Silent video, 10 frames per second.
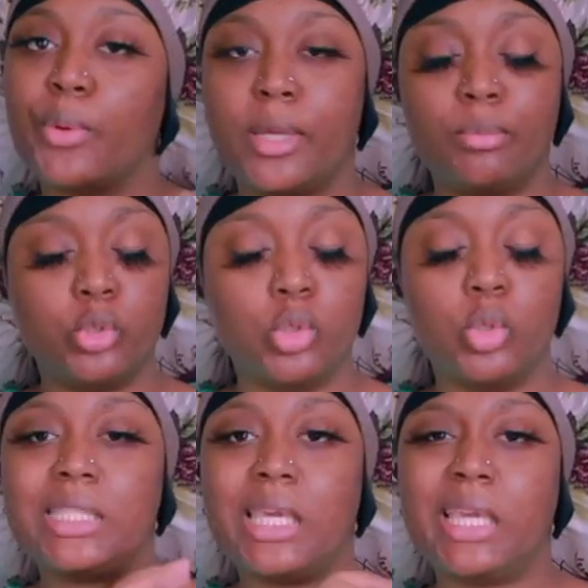Red
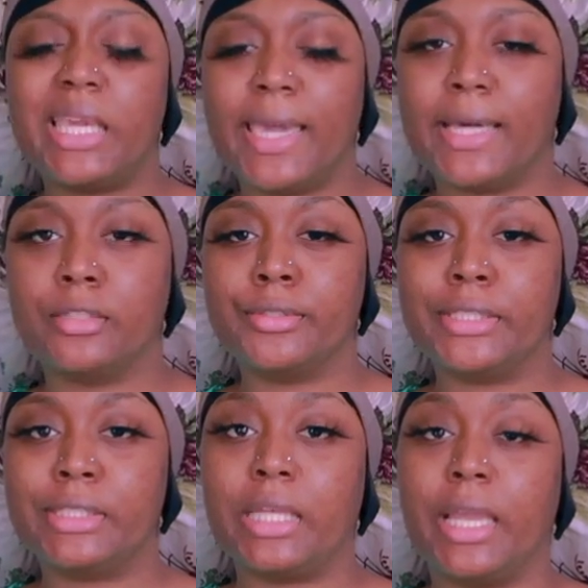Bull, 10
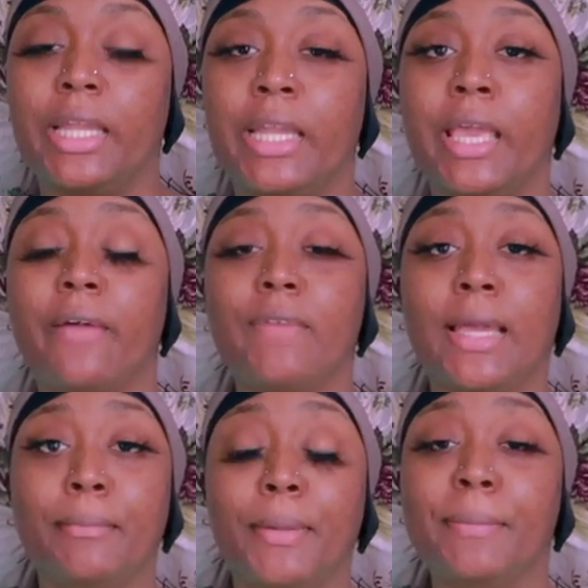calories, and it have
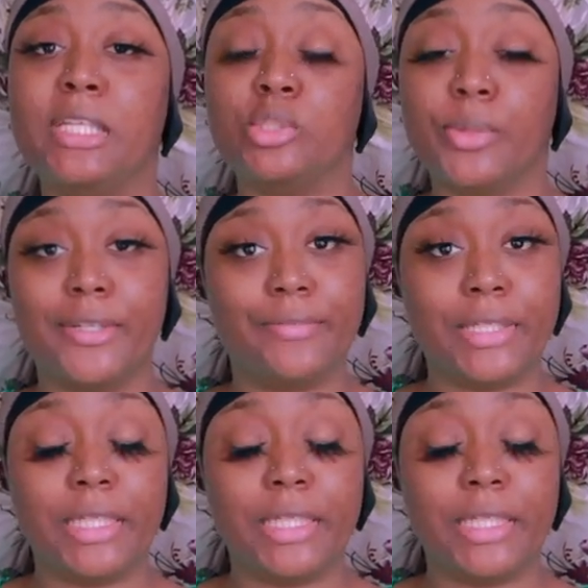vitamin B12 in